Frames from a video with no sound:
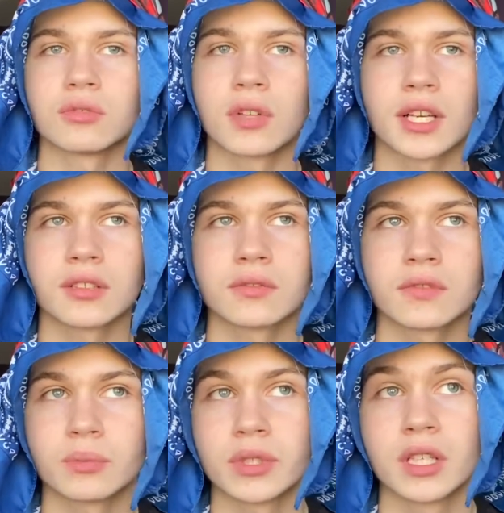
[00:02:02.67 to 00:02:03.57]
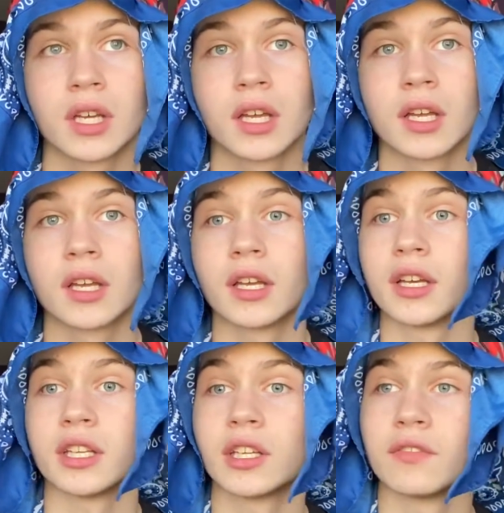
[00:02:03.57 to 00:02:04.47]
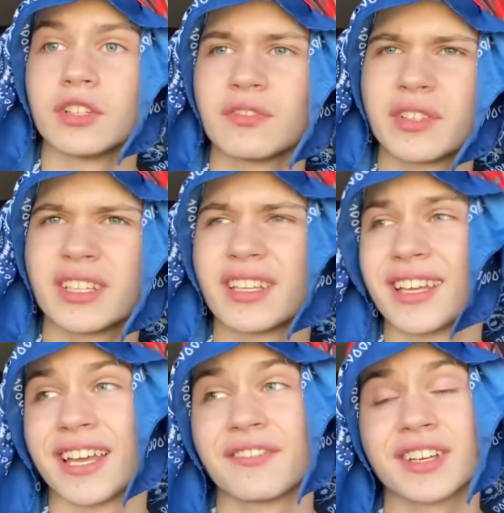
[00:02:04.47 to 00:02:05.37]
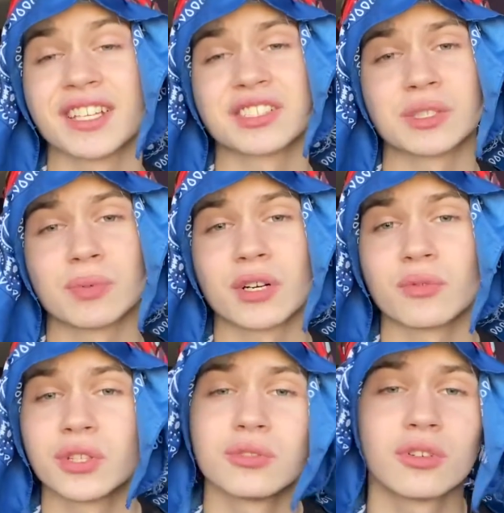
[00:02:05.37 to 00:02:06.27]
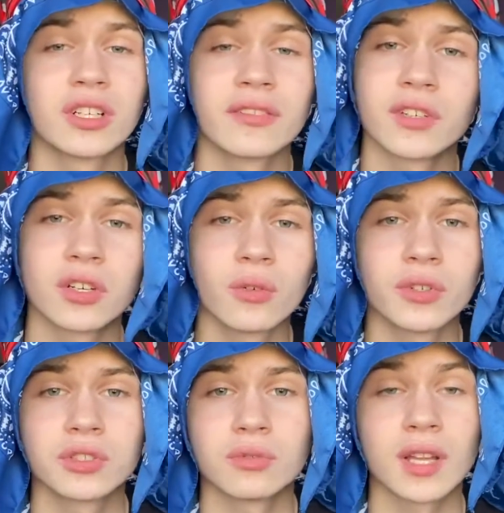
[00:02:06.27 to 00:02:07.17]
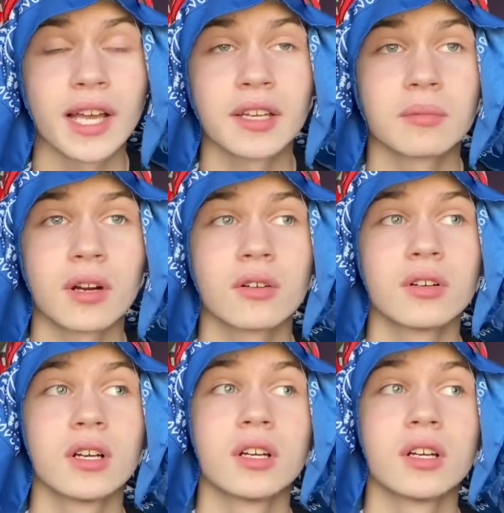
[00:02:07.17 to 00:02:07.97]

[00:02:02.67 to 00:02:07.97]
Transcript: like. You feel me? And even if if it gets to a point where you don't even know what you like, bro,